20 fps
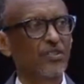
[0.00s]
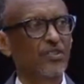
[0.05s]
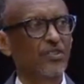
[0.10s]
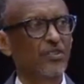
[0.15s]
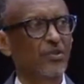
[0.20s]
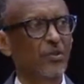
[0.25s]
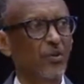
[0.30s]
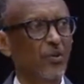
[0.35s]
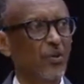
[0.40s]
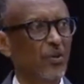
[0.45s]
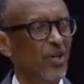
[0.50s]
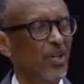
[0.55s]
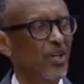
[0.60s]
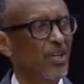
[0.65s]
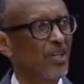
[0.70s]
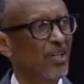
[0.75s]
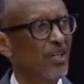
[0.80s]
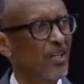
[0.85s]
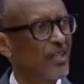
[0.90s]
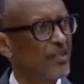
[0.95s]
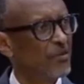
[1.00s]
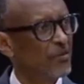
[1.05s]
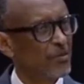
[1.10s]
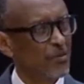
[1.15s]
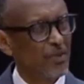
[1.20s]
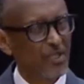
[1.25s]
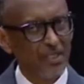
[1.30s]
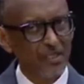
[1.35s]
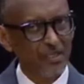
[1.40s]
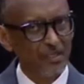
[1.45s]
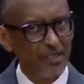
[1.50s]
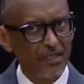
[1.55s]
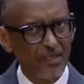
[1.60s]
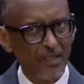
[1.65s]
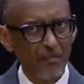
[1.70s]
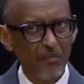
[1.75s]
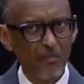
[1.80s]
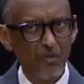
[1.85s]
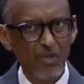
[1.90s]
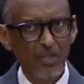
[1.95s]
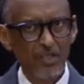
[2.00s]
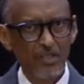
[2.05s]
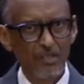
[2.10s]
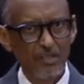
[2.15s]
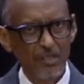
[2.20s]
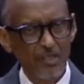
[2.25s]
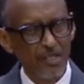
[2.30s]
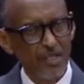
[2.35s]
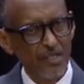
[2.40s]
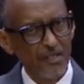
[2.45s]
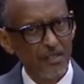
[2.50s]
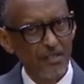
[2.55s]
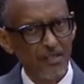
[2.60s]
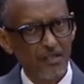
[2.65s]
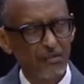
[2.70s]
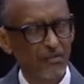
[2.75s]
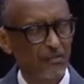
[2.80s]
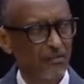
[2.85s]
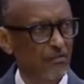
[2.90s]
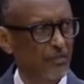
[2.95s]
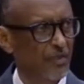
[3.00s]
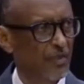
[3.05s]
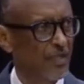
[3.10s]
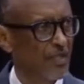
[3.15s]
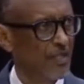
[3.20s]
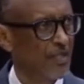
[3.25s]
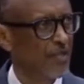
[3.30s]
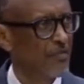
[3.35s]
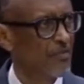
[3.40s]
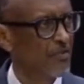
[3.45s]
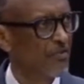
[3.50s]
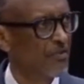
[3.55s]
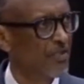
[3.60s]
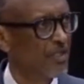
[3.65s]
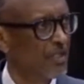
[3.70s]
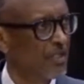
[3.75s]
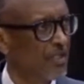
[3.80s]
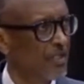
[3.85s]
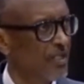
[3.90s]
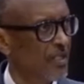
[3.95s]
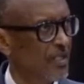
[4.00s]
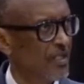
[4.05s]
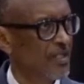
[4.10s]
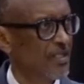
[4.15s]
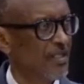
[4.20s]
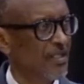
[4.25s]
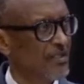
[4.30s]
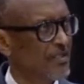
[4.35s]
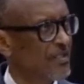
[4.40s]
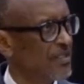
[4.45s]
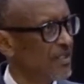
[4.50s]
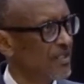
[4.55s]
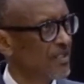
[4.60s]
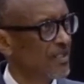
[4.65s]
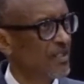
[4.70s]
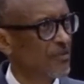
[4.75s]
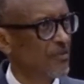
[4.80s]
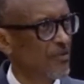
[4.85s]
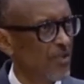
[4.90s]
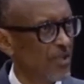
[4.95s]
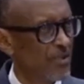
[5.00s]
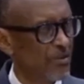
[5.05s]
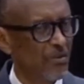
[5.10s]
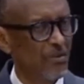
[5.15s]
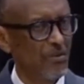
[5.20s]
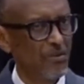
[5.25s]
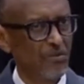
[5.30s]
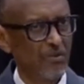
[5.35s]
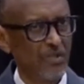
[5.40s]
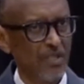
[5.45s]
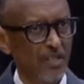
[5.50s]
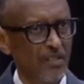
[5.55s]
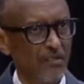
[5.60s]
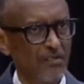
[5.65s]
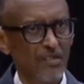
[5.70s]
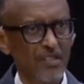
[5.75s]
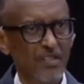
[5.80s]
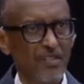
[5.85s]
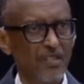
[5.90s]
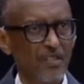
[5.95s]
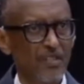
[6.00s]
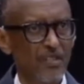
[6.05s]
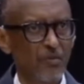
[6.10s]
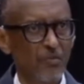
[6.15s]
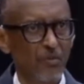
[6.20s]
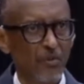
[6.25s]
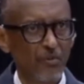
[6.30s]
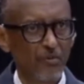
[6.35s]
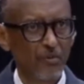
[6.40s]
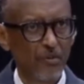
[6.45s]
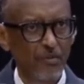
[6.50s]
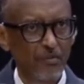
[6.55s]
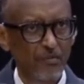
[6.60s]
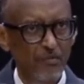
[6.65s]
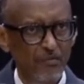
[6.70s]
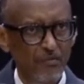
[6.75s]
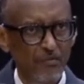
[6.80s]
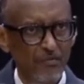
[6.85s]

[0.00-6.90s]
So, and we were somewhere discussing with some of the leaders, and I was telling them, why don't we address this problem?